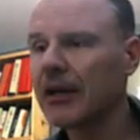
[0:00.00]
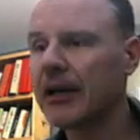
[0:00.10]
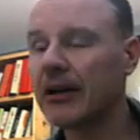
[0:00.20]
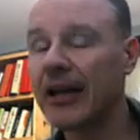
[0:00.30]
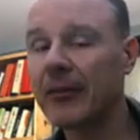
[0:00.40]

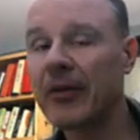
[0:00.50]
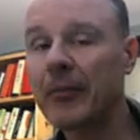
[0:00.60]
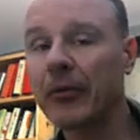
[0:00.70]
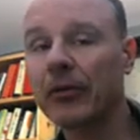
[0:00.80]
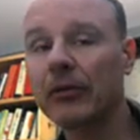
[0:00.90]
Now, a lot of
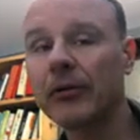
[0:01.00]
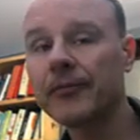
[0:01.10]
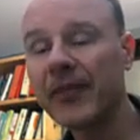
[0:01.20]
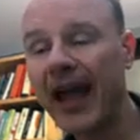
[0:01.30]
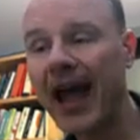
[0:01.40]
people
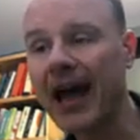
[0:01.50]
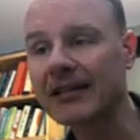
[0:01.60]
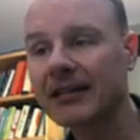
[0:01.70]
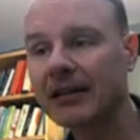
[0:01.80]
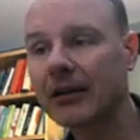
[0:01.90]

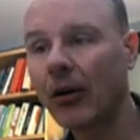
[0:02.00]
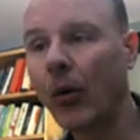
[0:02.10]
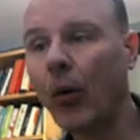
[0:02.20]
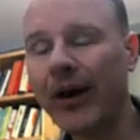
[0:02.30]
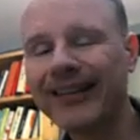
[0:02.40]
ask,
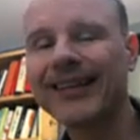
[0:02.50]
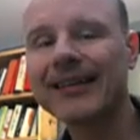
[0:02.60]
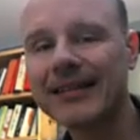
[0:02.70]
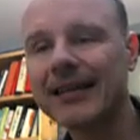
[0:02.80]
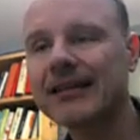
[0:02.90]
what
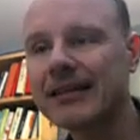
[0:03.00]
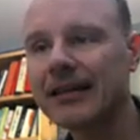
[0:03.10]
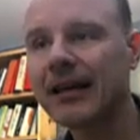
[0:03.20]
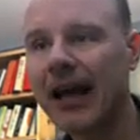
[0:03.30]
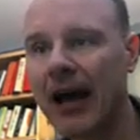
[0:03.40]
does this
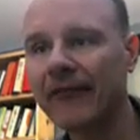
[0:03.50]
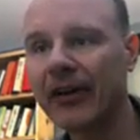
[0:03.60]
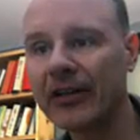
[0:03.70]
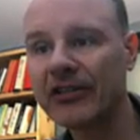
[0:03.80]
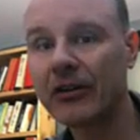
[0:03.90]

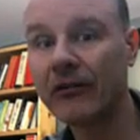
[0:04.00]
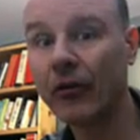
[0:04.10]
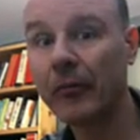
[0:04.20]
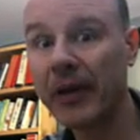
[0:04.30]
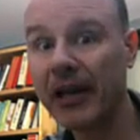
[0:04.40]
confidence
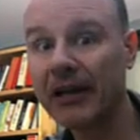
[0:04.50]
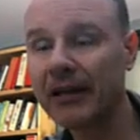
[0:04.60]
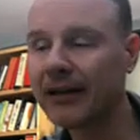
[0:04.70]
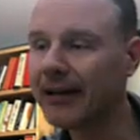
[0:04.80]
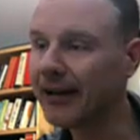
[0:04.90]
interval
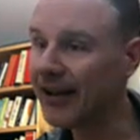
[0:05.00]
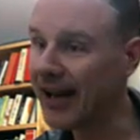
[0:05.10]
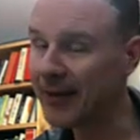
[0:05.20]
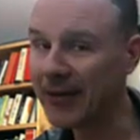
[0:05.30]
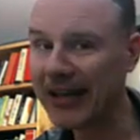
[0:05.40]
mean? Now, you
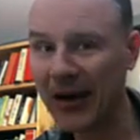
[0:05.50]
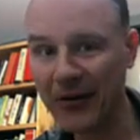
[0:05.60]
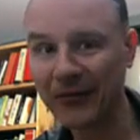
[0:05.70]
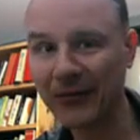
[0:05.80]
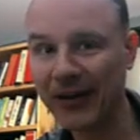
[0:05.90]
got to be
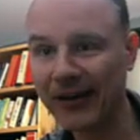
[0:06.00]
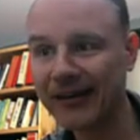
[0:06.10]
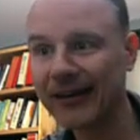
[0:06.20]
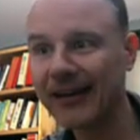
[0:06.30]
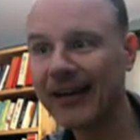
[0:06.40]
careful
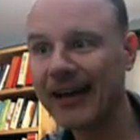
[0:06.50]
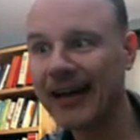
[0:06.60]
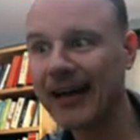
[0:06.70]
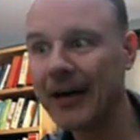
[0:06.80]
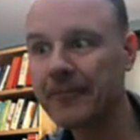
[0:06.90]
here.
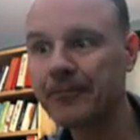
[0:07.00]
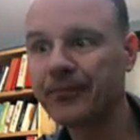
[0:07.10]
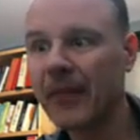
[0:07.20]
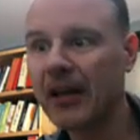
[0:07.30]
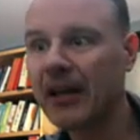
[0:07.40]
Um,
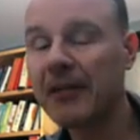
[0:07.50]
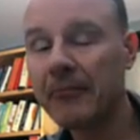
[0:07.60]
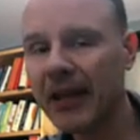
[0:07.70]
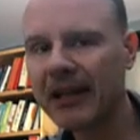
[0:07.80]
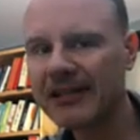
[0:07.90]
it
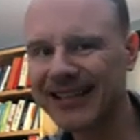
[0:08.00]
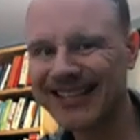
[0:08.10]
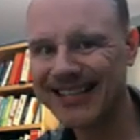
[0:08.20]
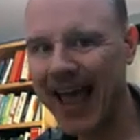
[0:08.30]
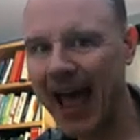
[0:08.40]
means
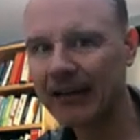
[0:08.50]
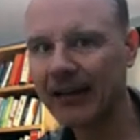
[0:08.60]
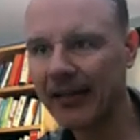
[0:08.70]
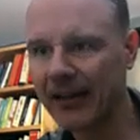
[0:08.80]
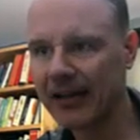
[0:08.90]

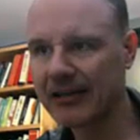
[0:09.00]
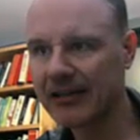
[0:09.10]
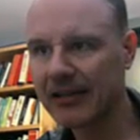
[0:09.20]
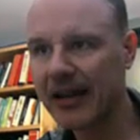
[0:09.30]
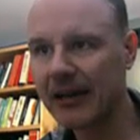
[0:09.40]
exactly
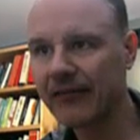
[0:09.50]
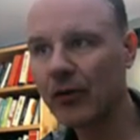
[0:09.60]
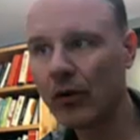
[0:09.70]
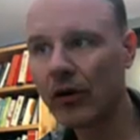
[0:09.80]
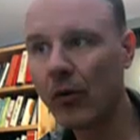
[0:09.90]
this that if
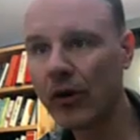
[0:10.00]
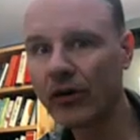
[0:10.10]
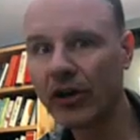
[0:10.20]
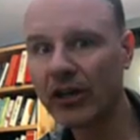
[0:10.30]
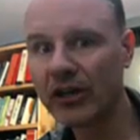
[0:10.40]
you were going
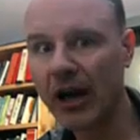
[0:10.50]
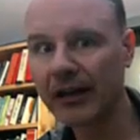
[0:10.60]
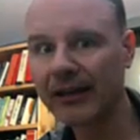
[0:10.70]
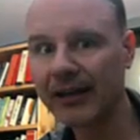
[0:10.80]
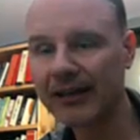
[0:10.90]
to
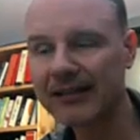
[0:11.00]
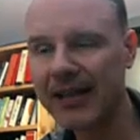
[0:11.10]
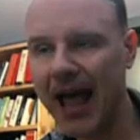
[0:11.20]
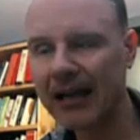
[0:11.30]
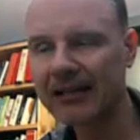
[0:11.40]
conduct the
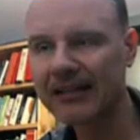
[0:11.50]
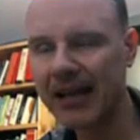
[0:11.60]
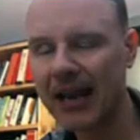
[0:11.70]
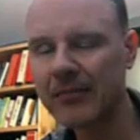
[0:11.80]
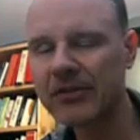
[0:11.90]
exact
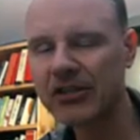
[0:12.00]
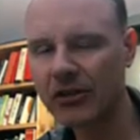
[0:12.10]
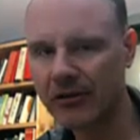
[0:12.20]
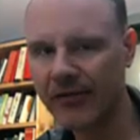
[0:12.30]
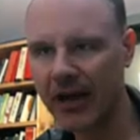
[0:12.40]
same
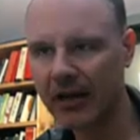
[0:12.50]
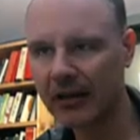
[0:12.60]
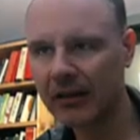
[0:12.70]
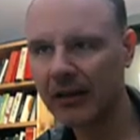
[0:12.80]
survey